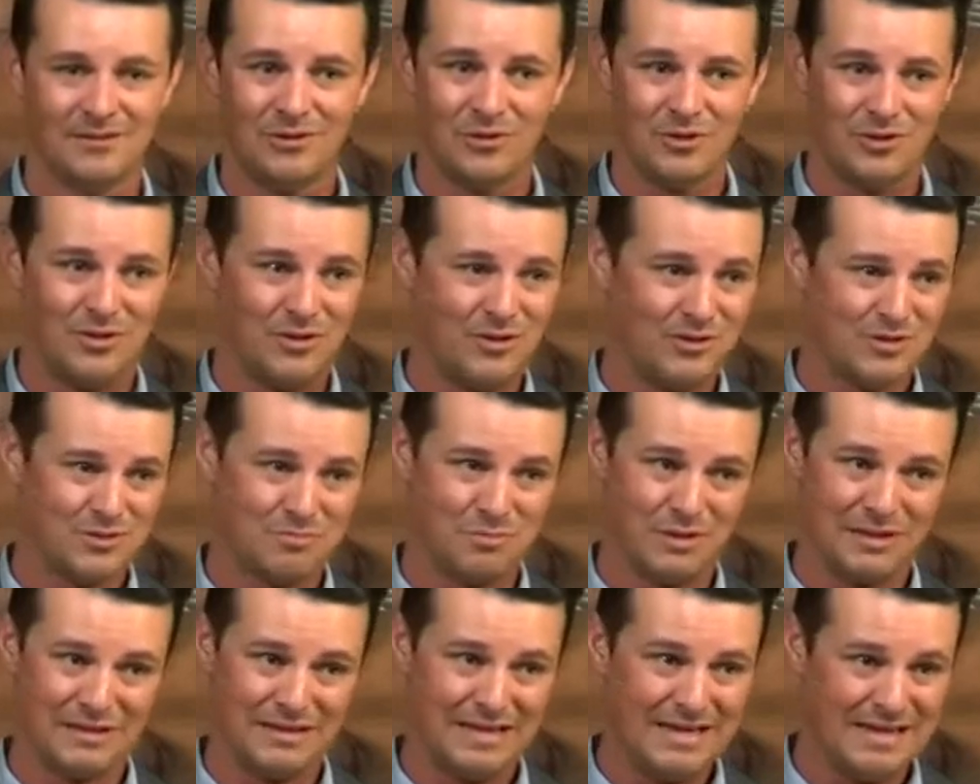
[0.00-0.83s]
Lord, who has
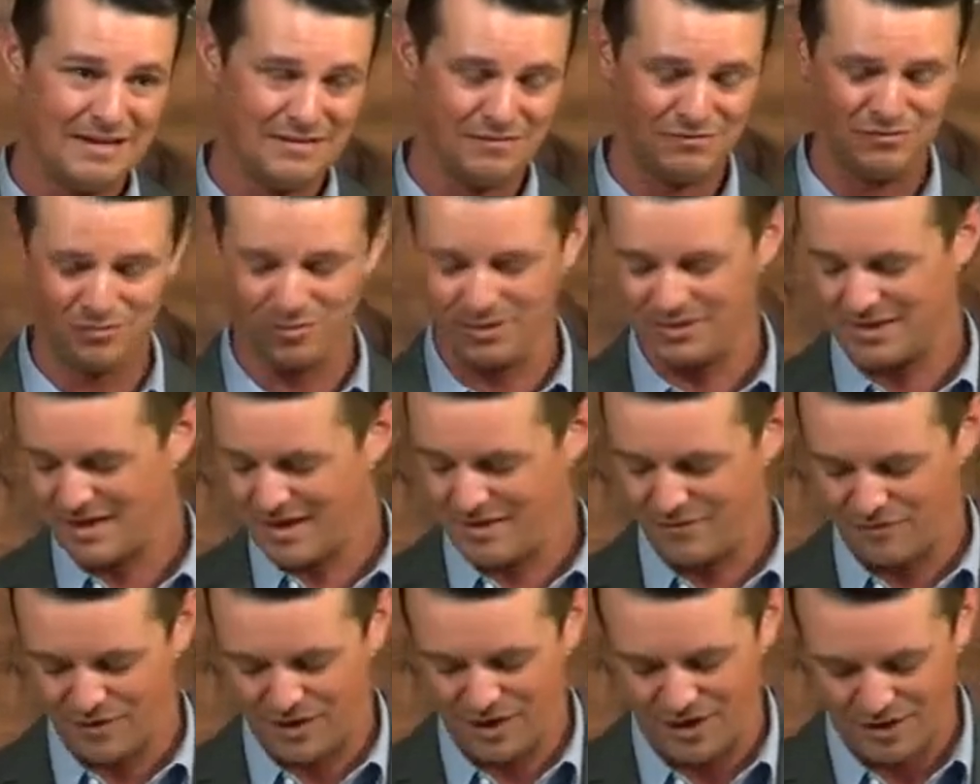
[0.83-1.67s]
believed what they
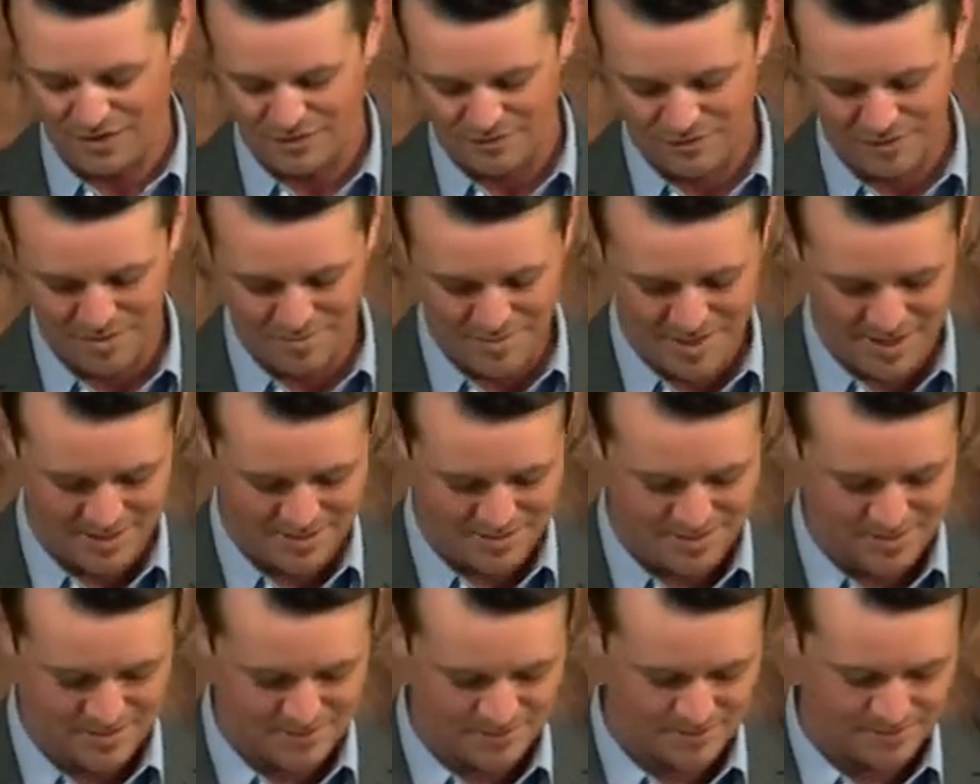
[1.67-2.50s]
have heard from
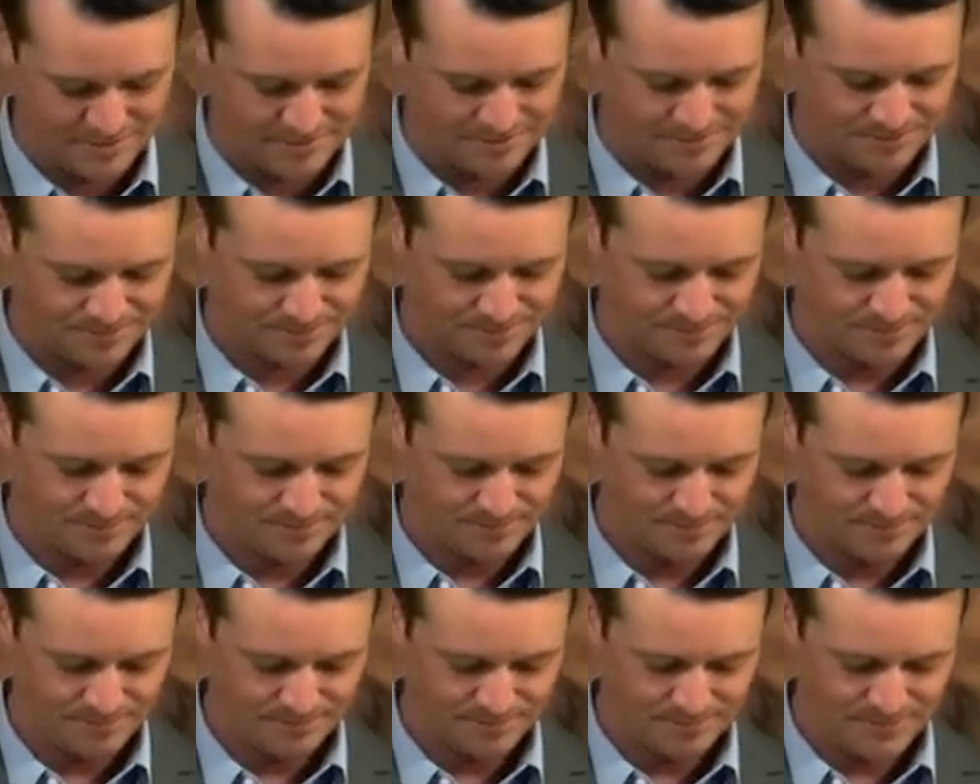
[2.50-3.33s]
us?
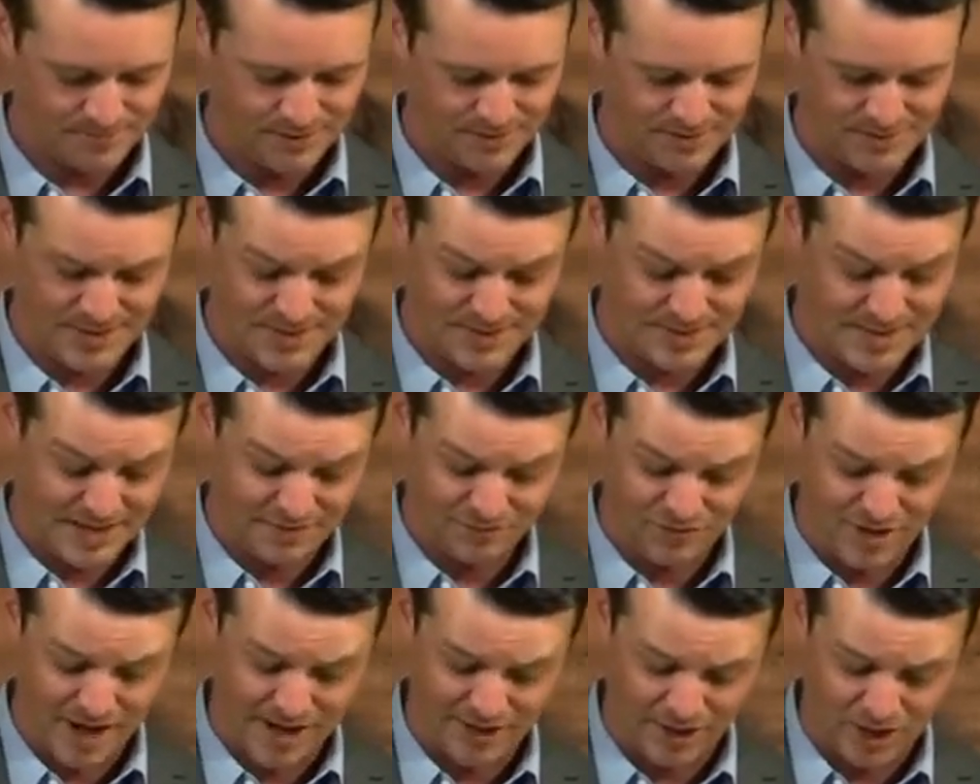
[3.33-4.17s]
He says,
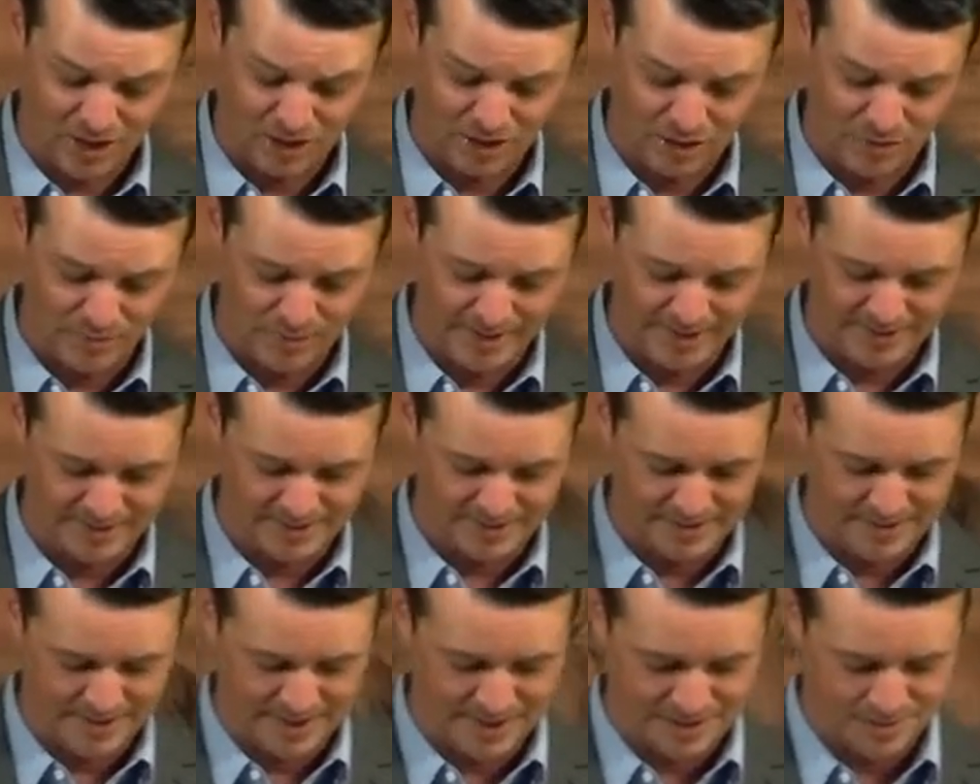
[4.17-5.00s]
They've not all obeyed
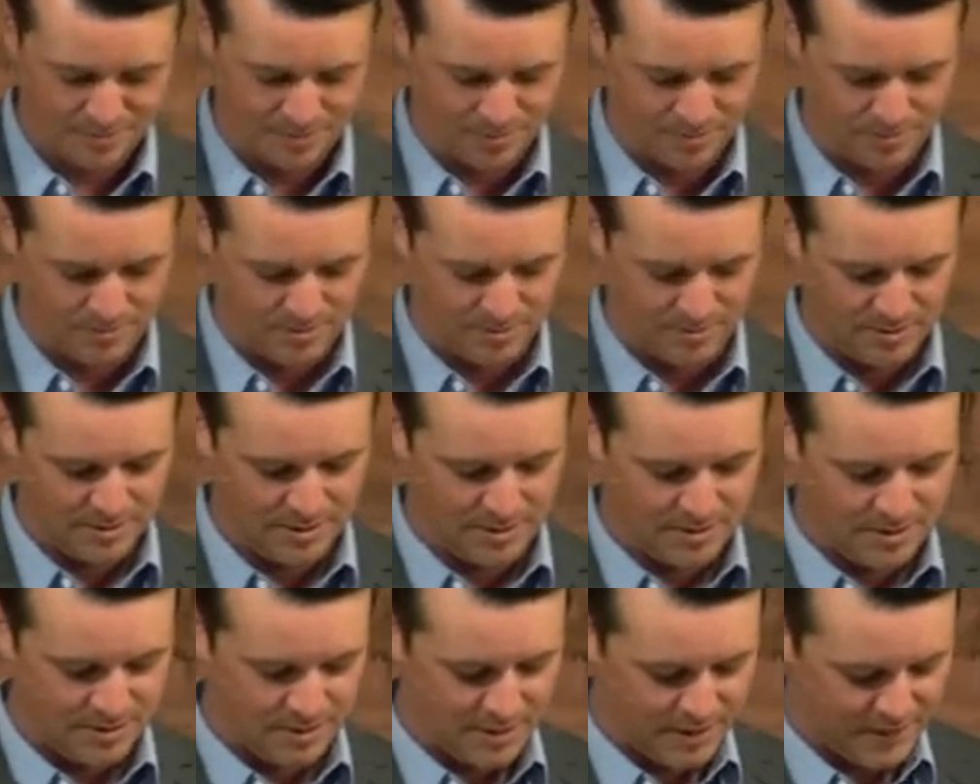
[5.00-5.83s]
the gospel.
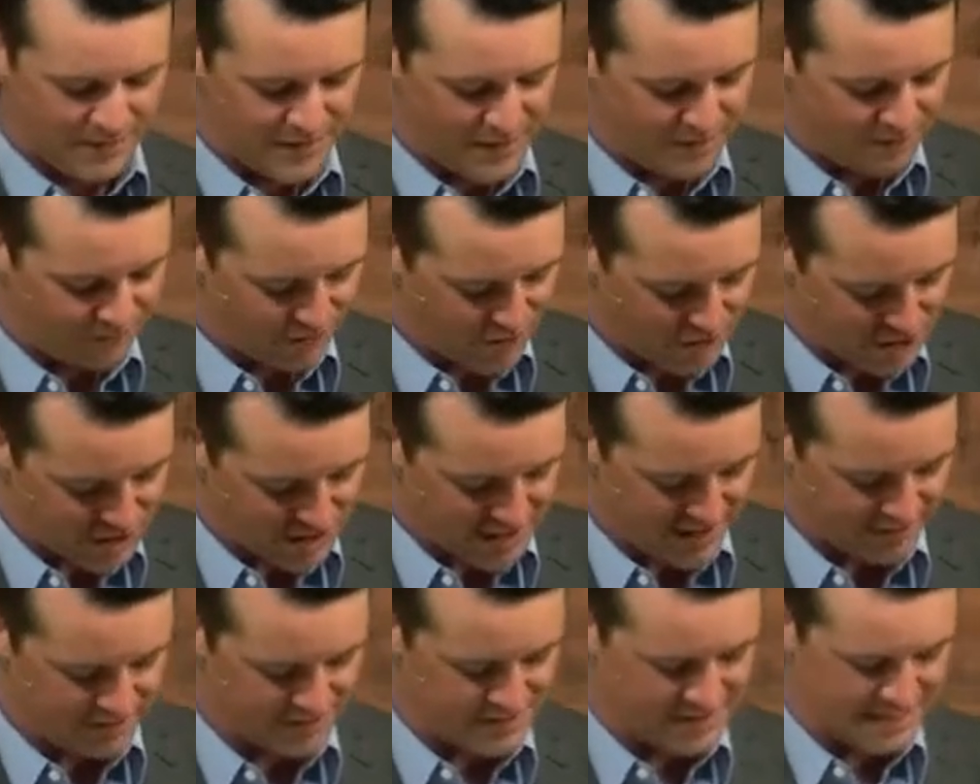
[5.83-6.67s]
And then in verse
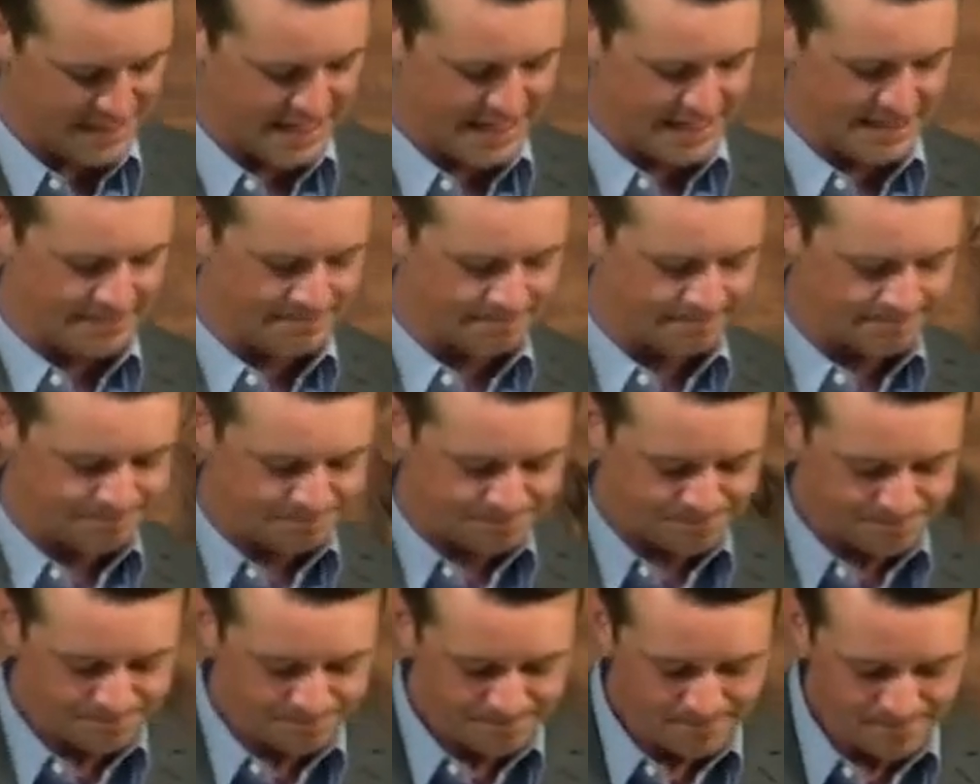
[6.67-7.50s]
17,
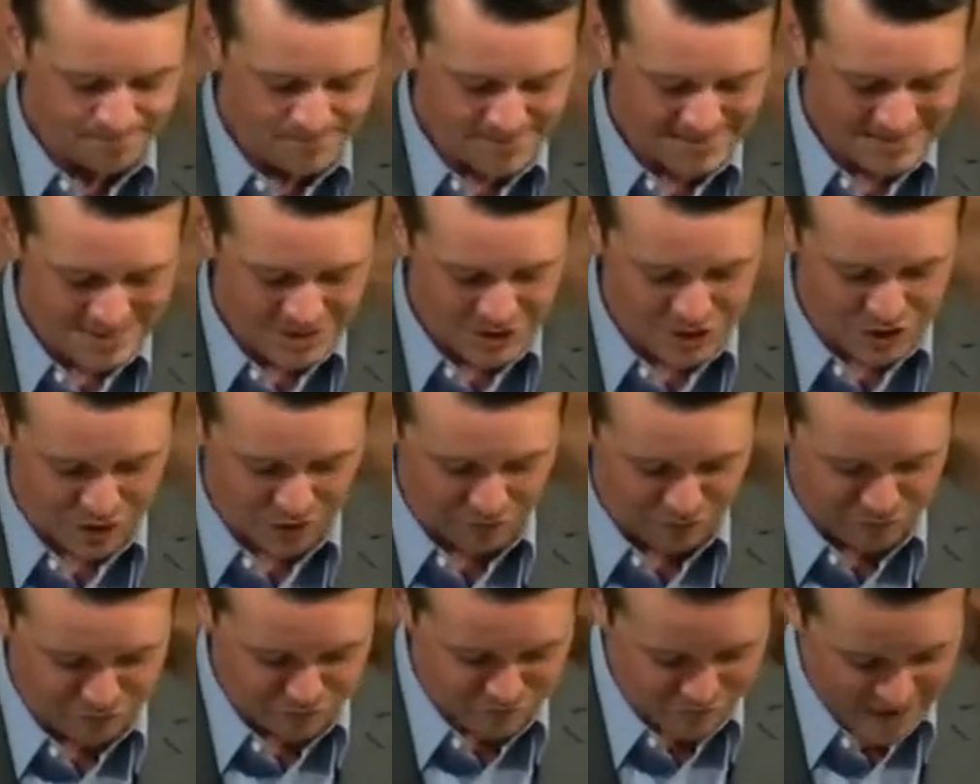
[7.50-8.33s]

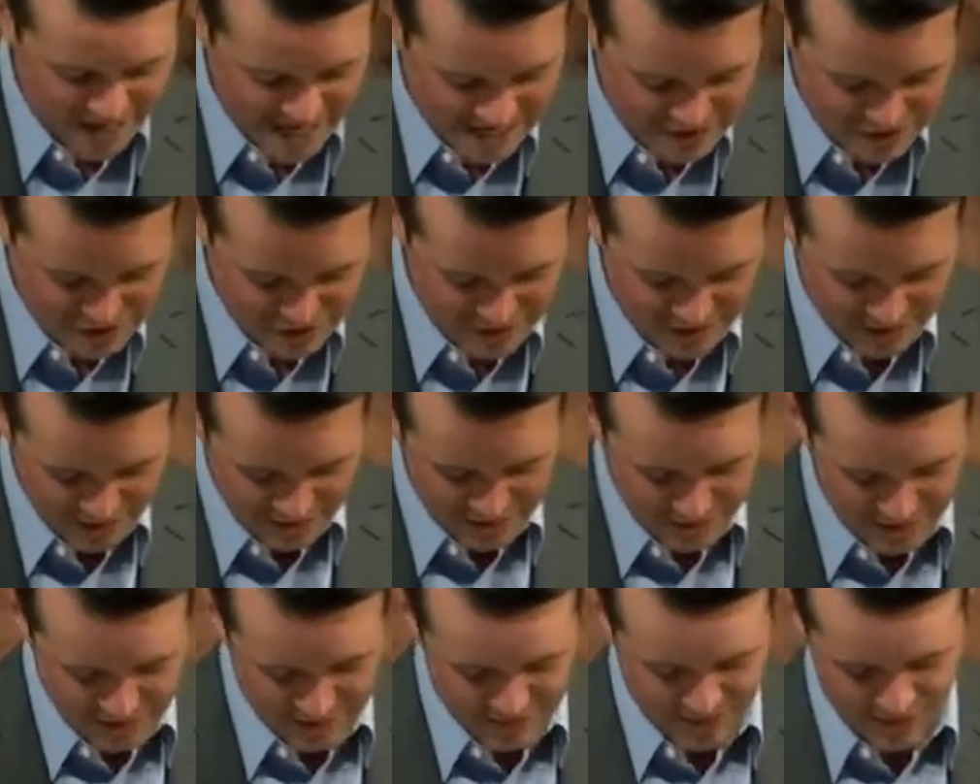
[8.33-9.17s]
so faith
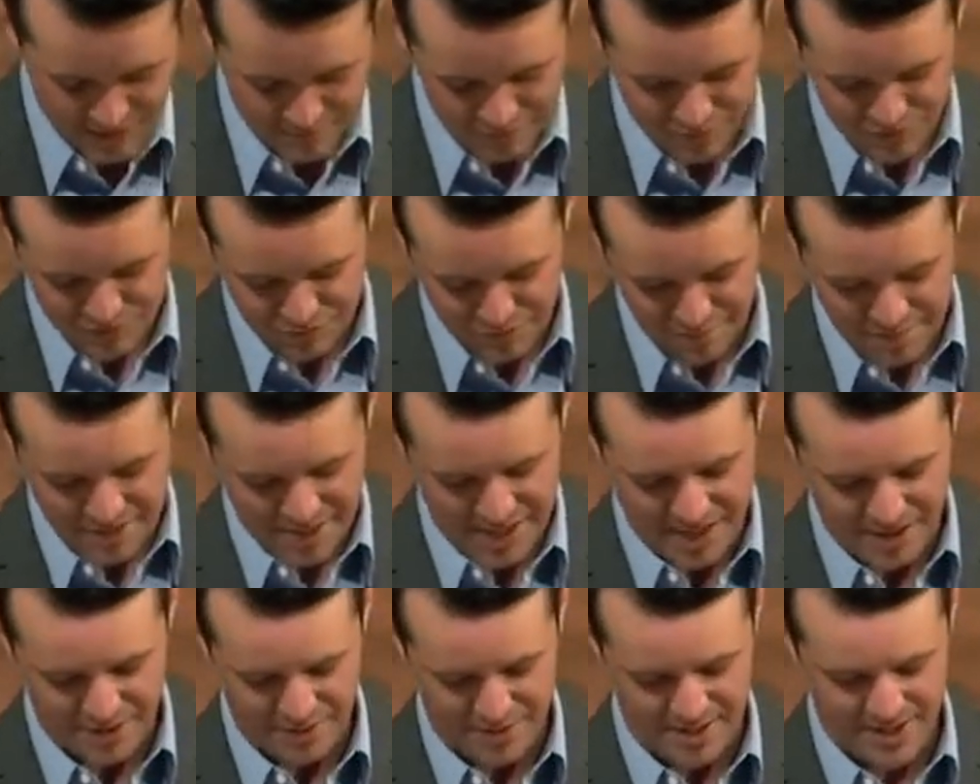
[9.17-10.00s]
comes from
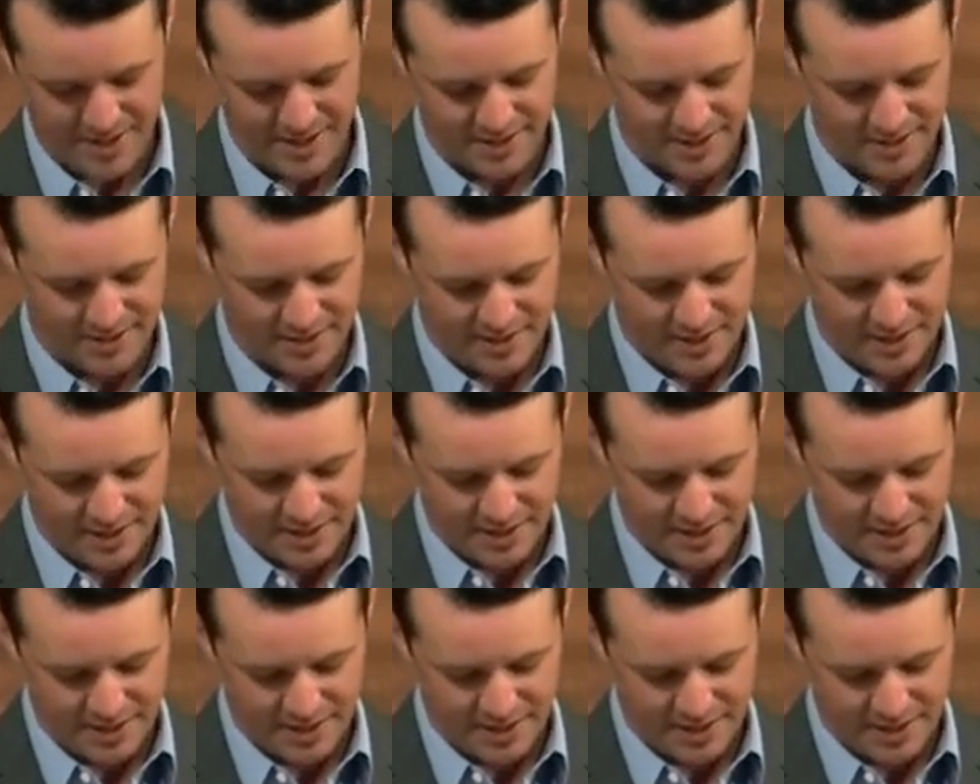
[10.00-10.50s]
hearing,